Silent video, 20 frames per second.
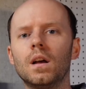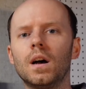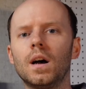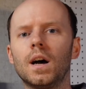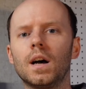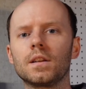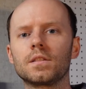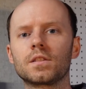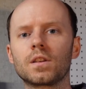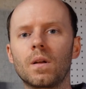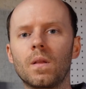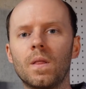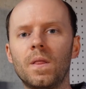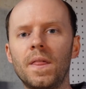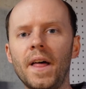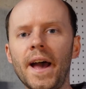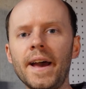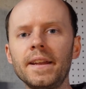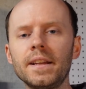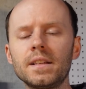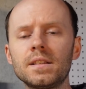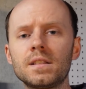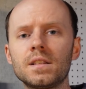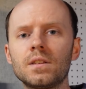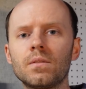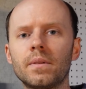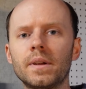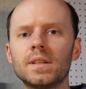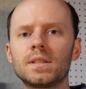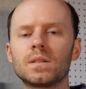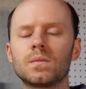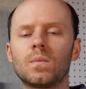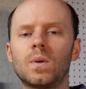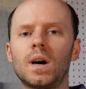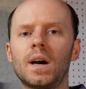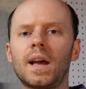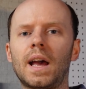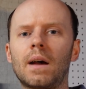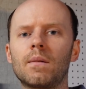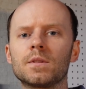Uh, so that is the reason
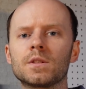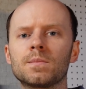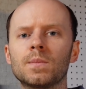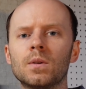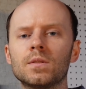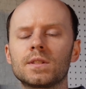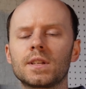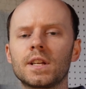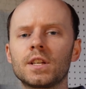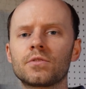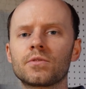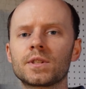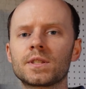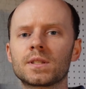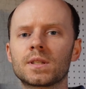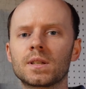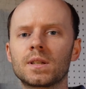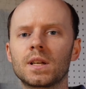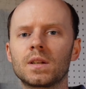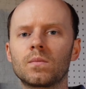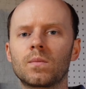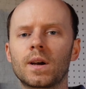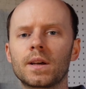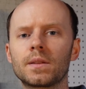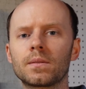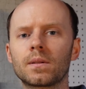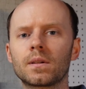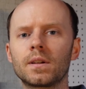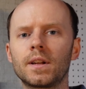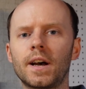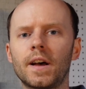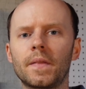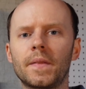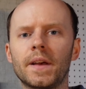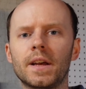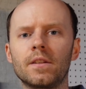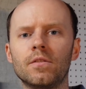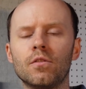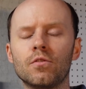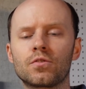why I was most interested in whether or not
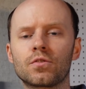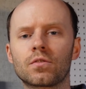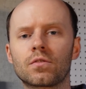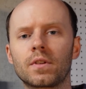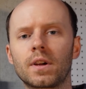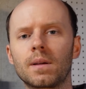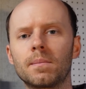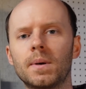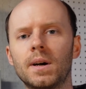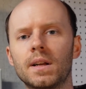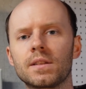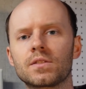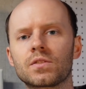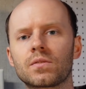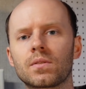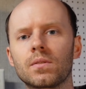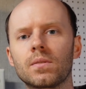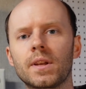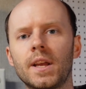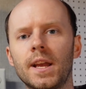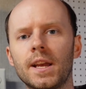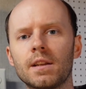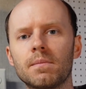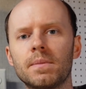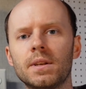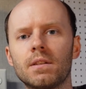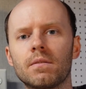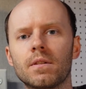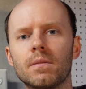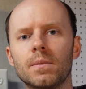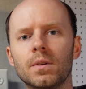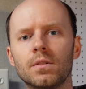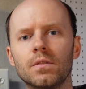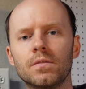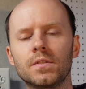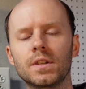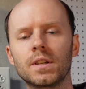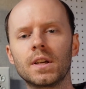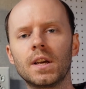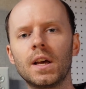that neutral ground bond screw can be
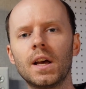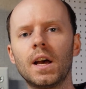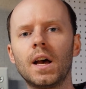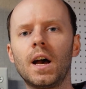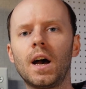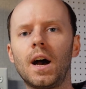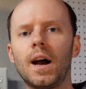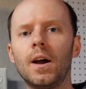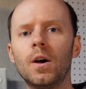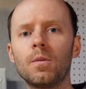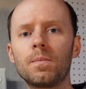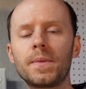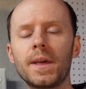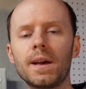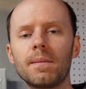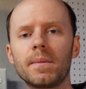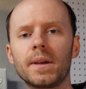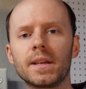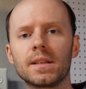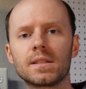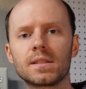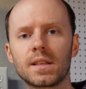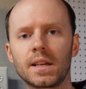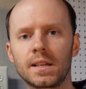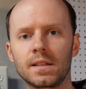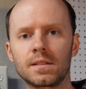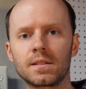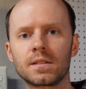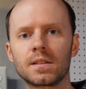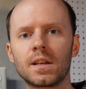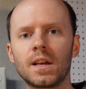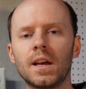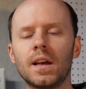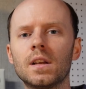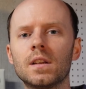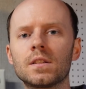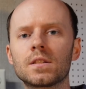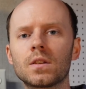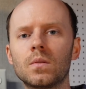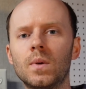removed. I hope that makes sense.
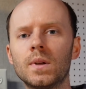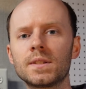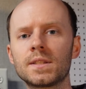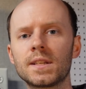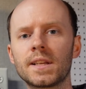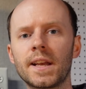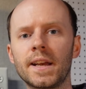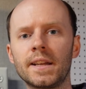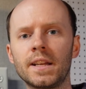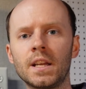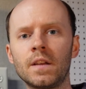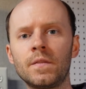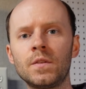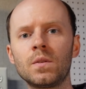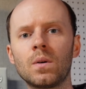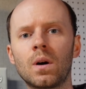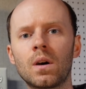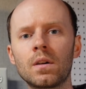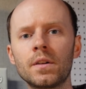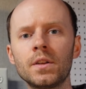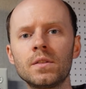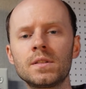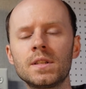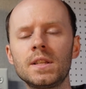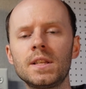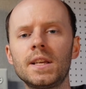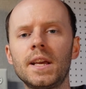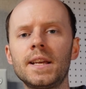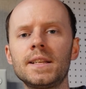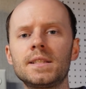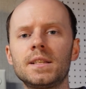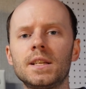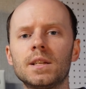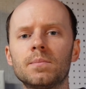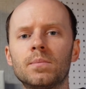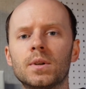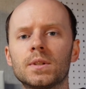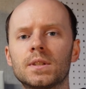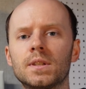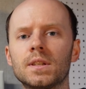So once again, if you are using the AC
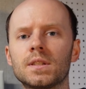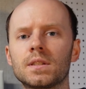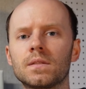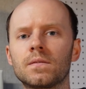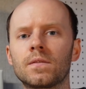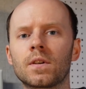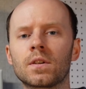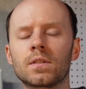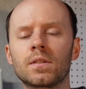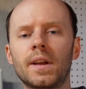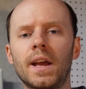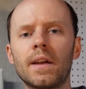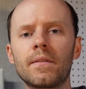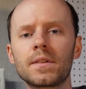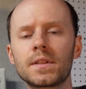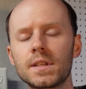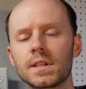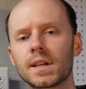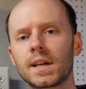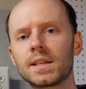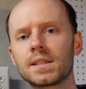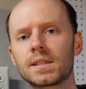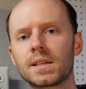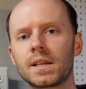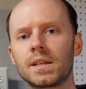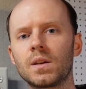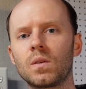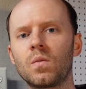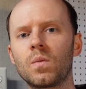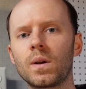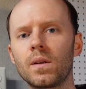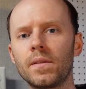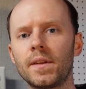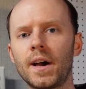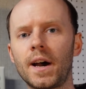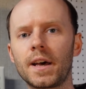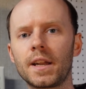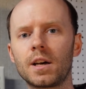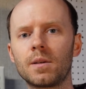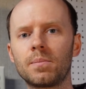input to this inverter, everything I said will
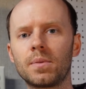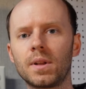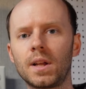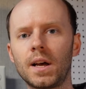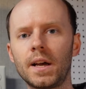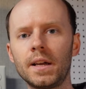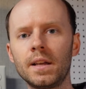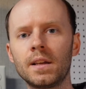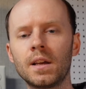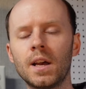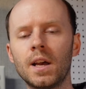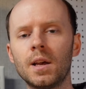not apply